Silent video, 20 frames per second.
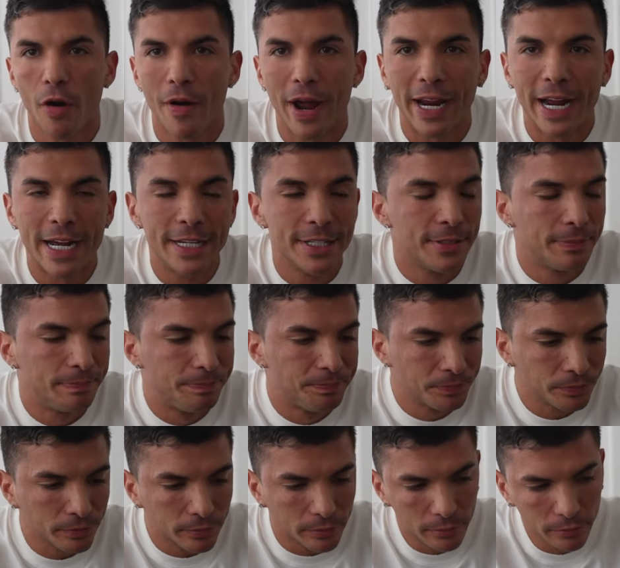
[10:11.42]
Alright guys,
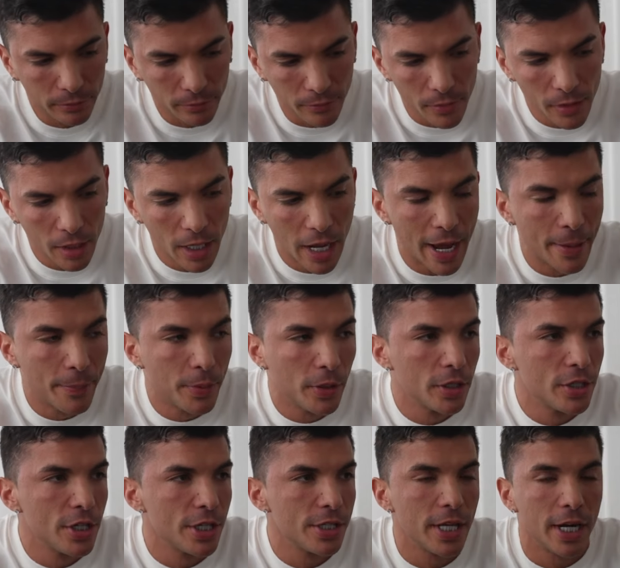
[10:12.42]
I
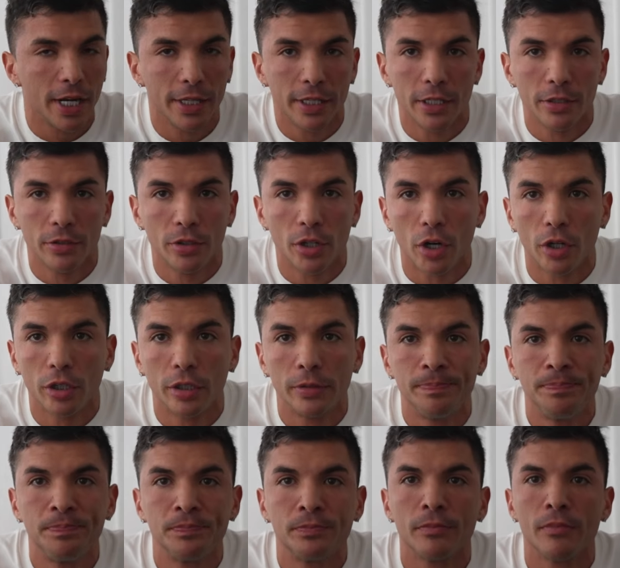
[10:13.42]
apologize that I didn't
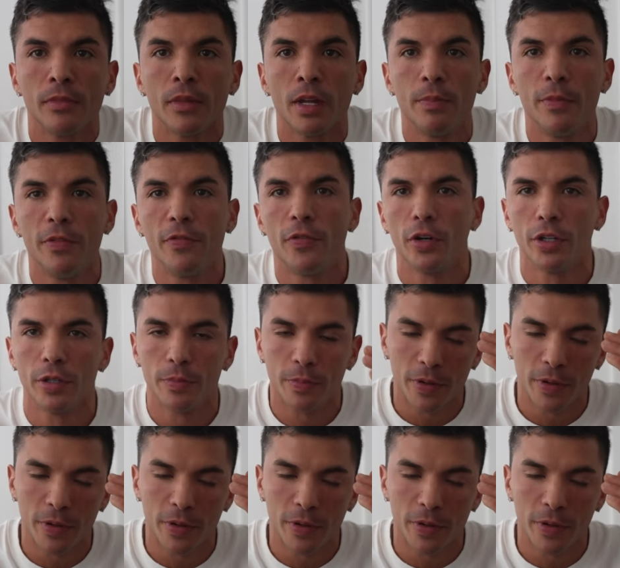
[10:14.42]
talk before the